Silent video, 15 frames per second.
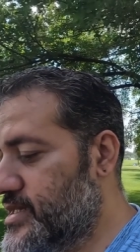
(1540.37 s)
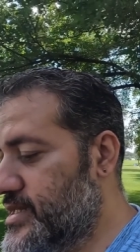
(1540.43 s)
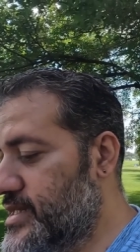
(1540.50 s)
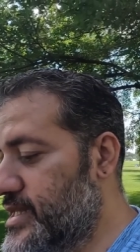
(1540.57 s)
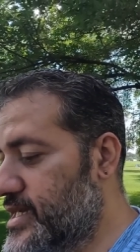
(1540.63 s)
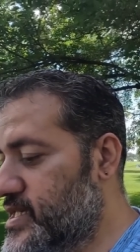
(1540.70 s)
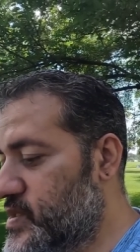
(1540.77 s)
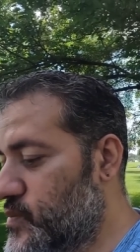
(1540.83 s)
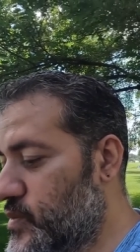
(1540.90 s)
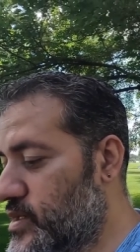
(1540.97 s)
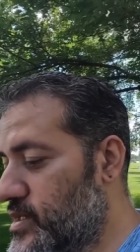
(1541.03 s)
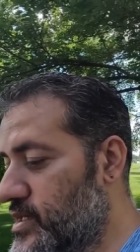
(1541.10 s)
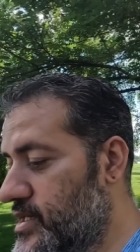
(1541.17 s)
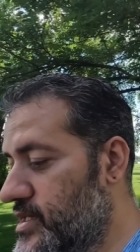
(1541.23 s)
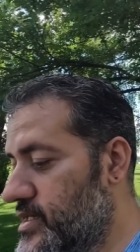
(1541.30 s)
the next
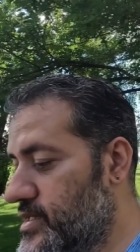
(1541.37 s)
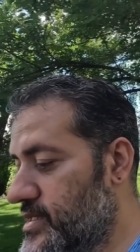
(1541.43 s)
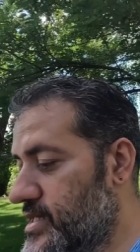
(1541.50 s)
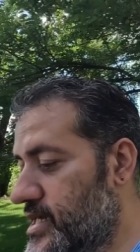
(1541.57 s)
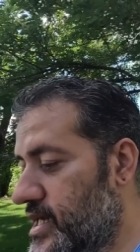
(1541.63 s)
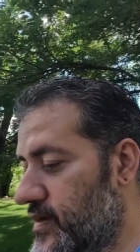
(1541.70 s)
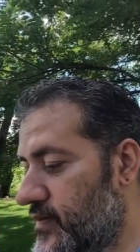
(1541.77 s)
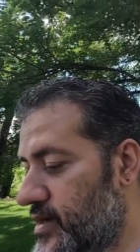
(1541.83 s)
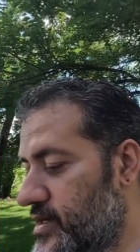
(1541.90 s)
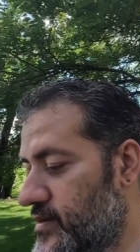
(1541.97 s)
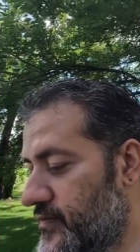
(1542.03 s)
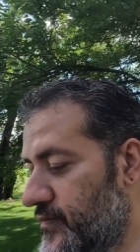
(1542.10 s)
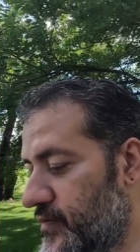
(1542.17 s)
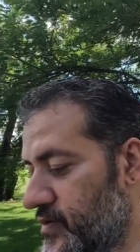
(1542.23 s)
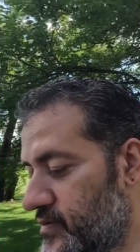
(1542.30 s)
one, the
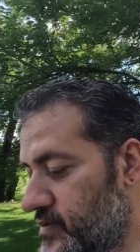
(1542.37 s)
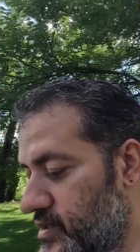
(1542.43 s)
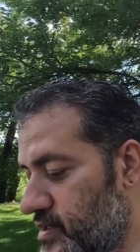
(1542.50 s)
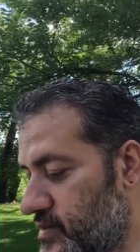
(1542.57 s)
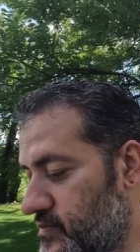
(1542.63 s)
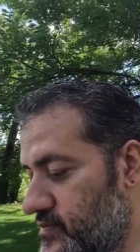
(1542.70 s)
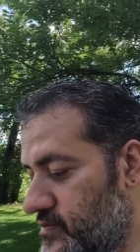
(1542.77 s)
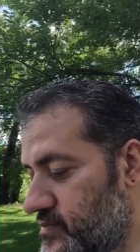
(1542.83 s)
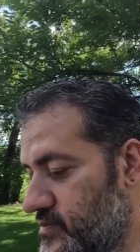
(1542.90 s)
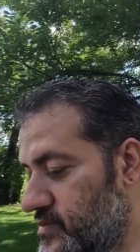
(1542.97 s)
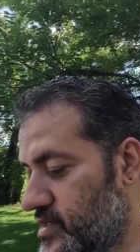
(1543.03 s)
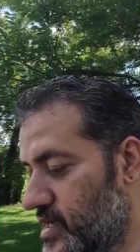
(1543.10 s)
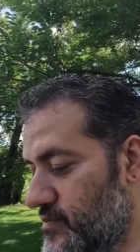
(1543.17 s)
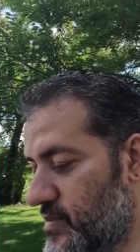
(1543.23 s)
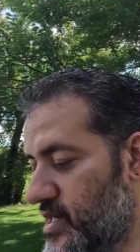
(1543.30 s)
athletic field.
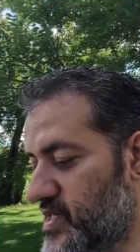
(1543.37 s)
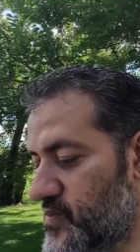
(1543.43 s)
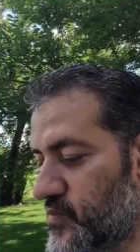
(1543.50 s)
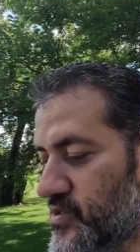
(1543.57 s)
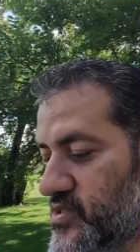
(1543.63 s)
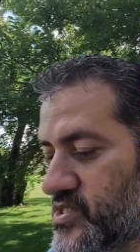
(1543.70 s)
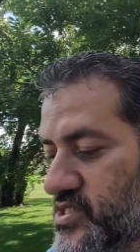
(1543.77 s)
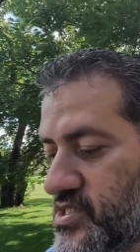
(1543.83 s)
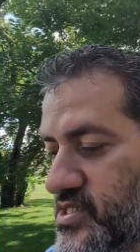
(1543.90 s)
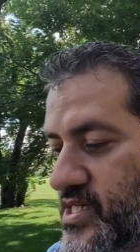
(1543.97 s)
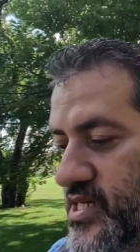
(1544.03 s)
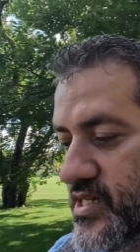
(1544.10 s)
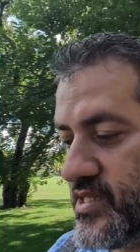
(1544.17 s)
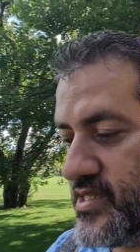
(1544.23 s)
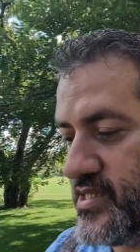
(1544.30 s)
Uh, I might as well
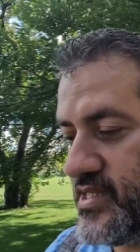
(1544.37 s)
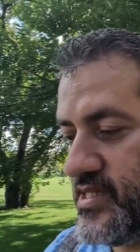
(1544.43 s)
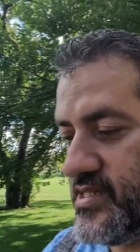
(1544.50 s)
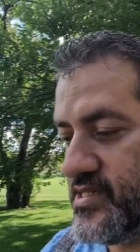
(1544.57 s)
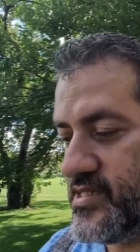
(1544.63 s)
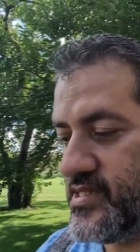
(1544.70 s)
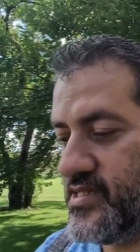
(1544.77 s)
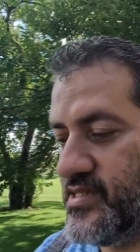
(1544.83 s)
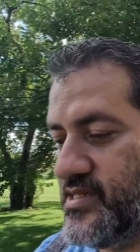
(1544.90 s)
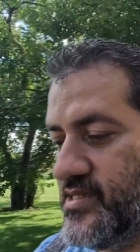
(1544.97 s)
check this.